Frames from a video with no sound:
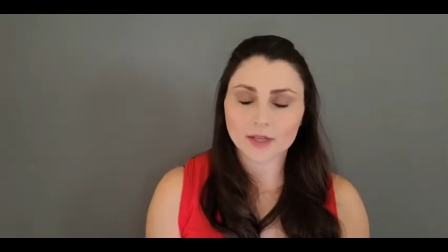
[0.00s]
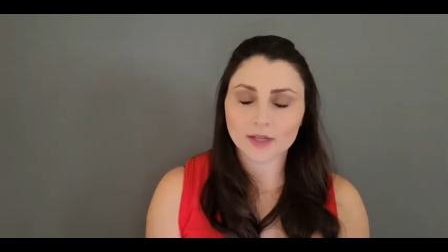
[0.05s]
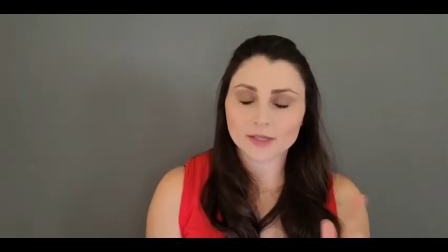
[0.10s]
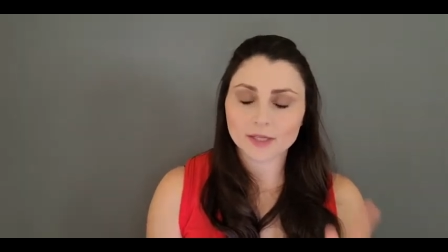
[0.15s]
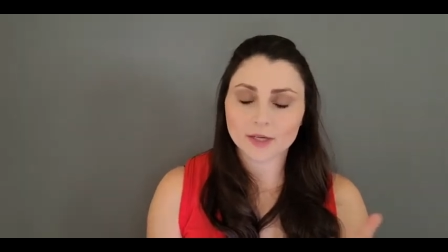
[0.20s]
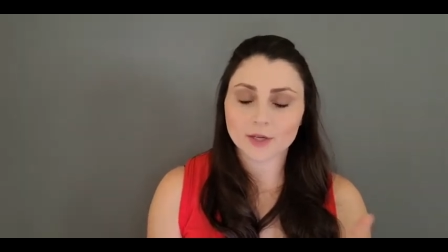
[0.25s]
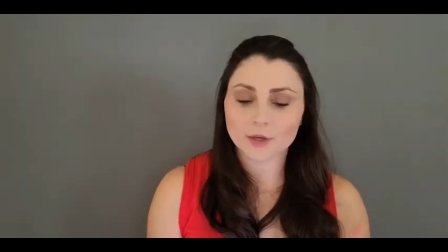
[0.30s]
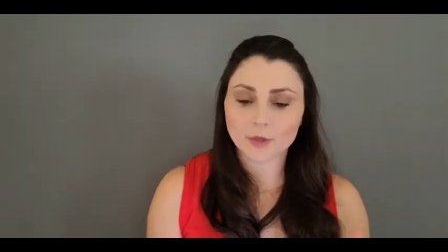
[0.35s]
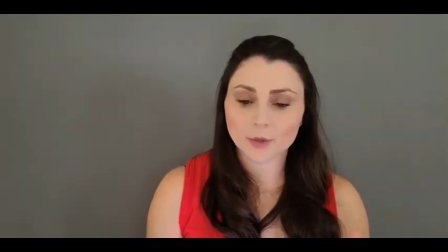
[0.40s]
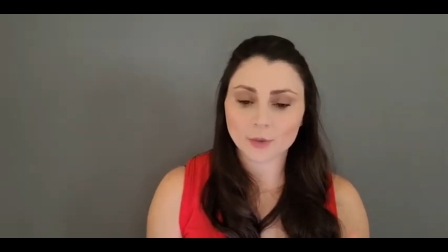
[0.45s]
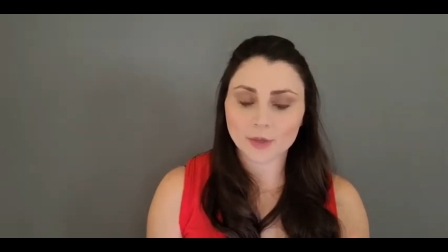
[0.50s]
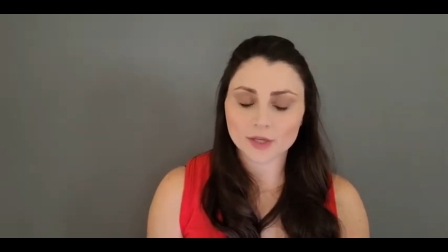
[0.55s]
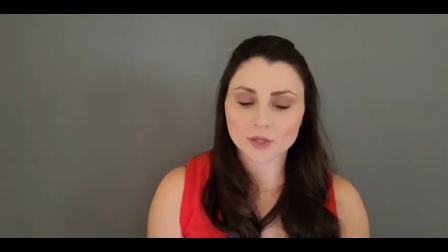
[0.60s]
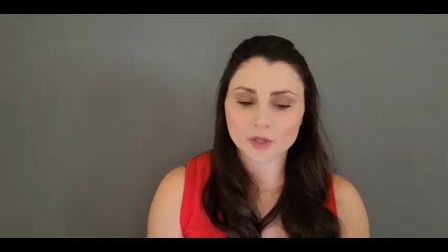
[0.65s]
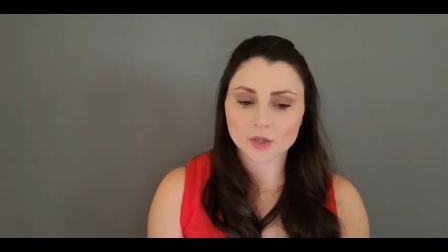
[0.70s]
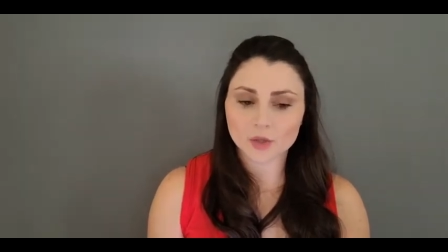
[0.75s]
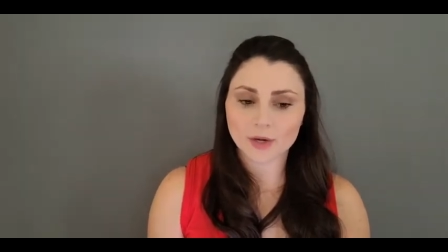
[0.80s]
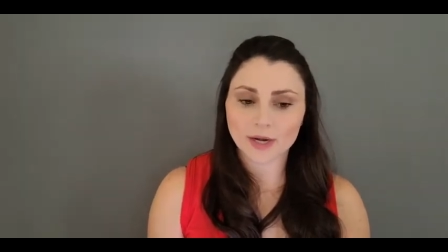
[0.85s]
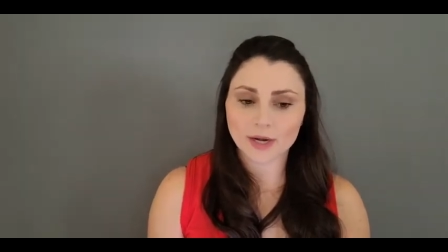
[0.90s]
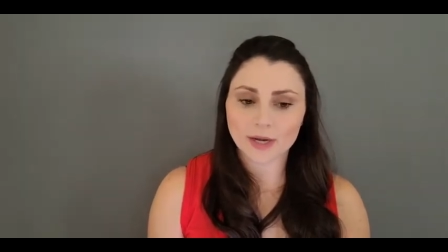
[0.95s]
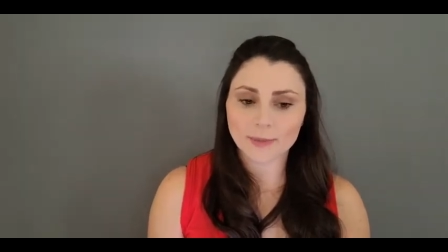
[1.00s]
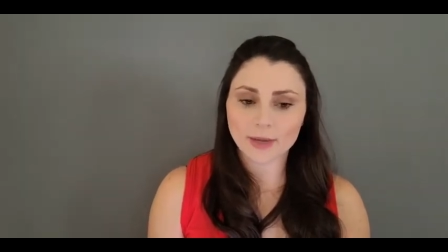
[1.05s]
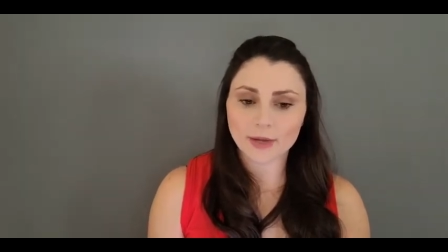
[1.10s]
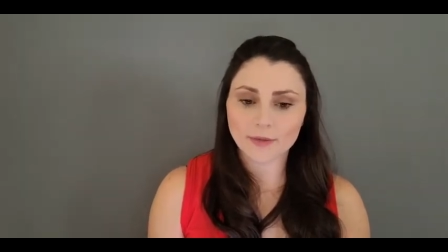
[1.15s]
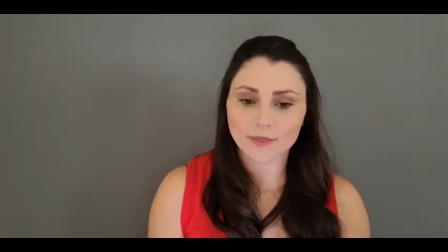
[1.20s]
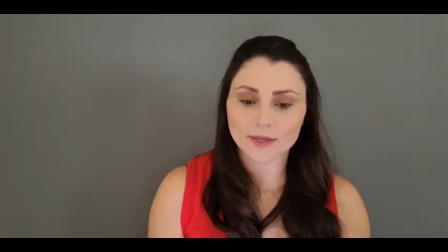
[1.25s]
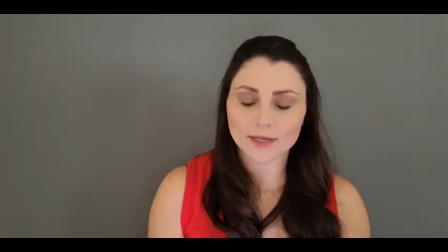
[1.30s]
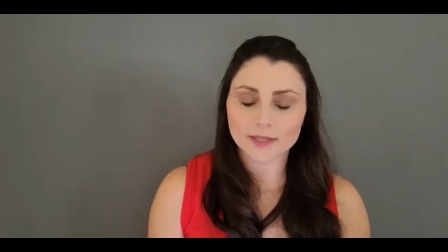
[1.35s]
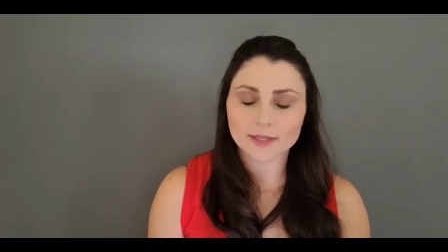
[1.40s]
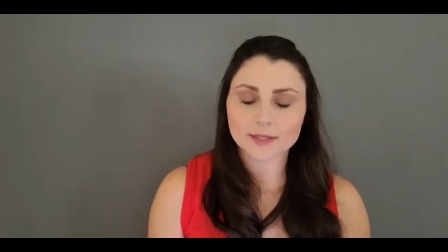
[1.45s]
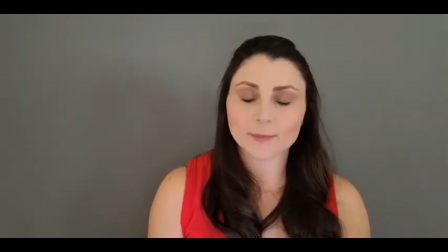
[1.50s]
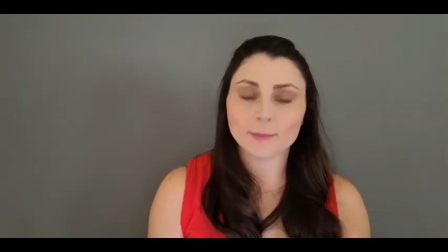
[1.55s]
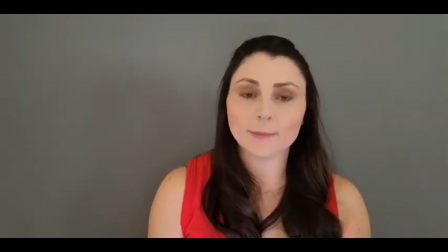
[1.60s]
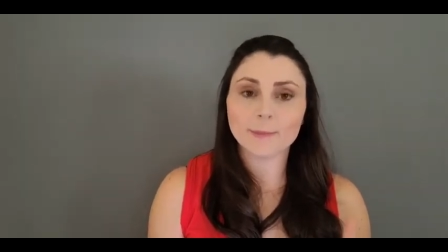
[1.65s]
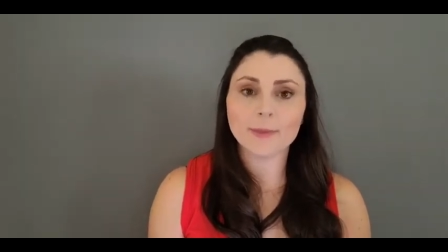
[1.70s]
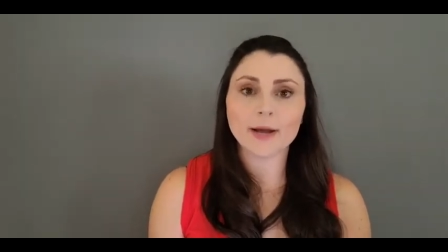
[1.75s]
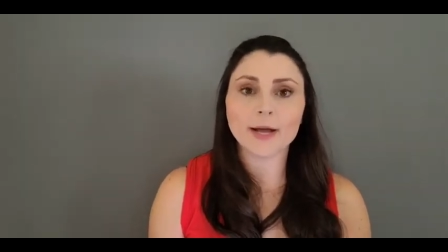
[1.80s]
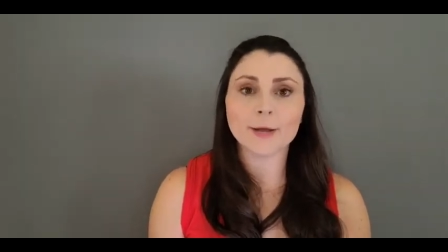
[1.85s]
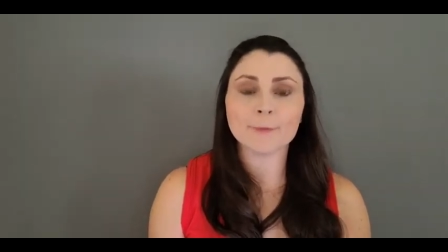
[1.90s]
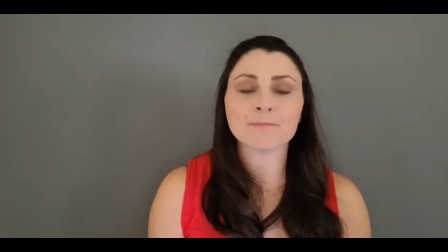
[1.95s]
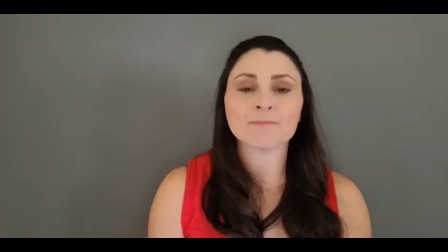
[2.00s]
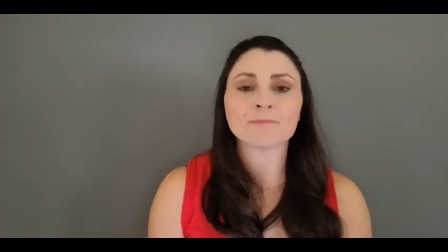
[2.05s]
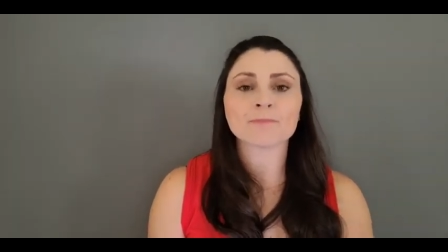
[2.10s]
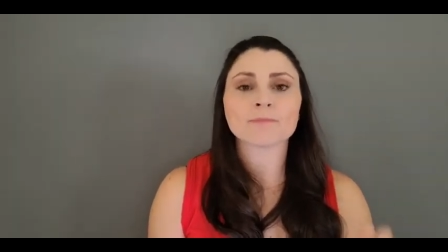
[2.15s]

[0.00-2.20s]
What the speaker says: I'll tell you a quick story about this. But